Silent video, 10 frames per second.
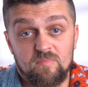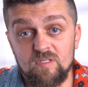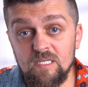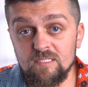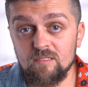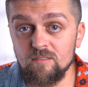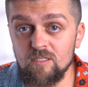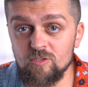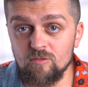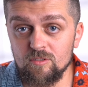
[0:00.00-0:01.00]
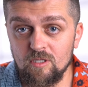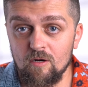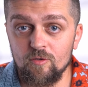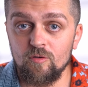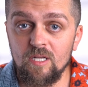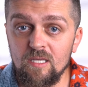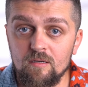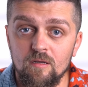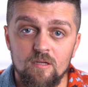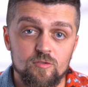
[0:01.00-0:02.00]
These conditions are
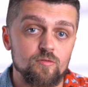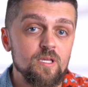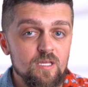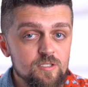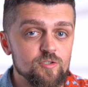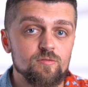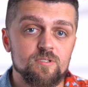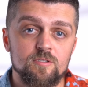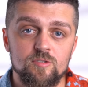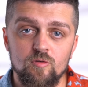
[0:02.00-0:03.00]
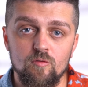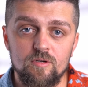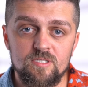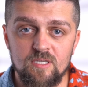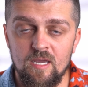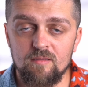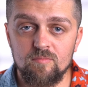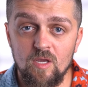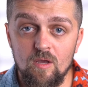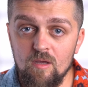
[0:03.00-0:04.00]
unique to each user stories
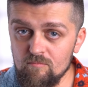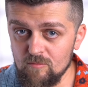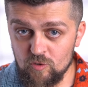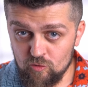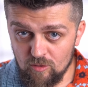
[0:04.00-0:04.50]
and should